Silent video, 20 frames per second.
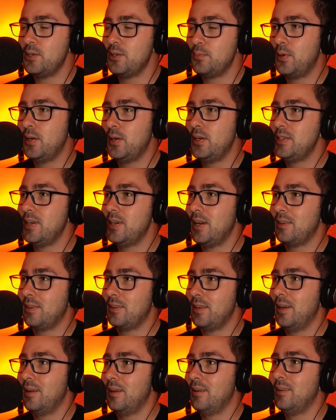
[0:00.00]
And I appreciate
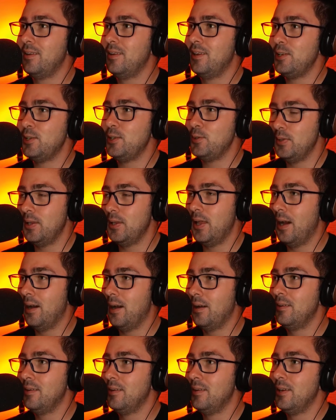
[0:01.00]
that you
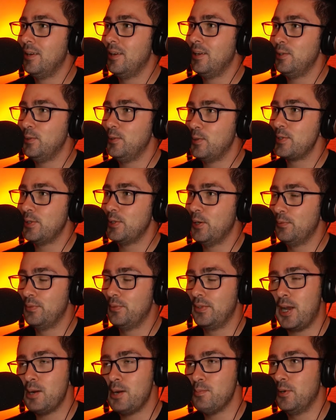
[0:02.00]
allowed yourself
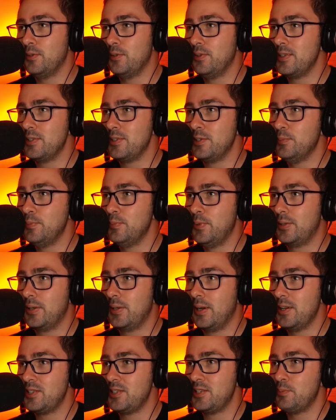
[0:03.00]
to come on this little
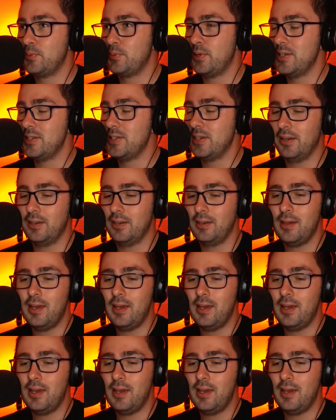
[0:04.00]
podcast. I appreciate it.